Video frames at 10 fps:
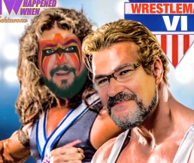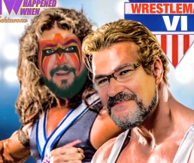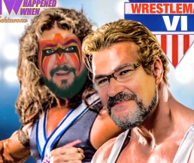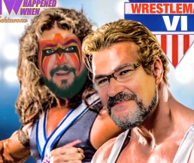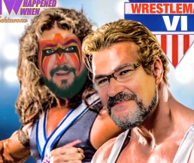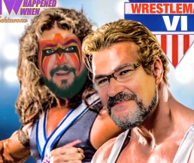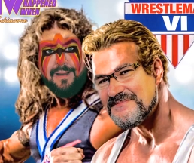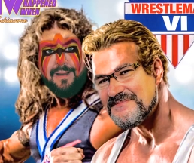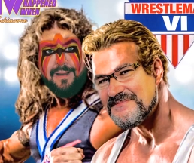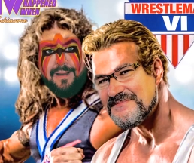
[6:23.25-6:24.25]

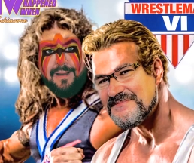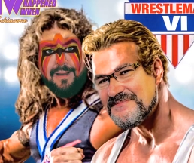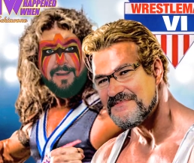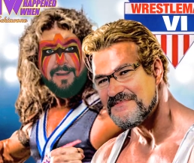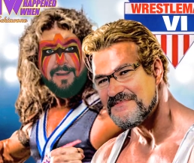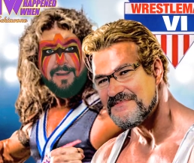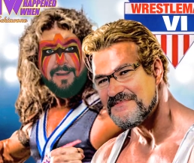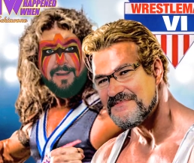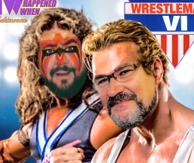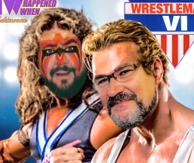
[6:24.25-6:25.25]

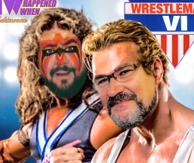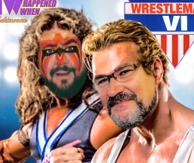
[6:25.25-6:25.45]
[no speech]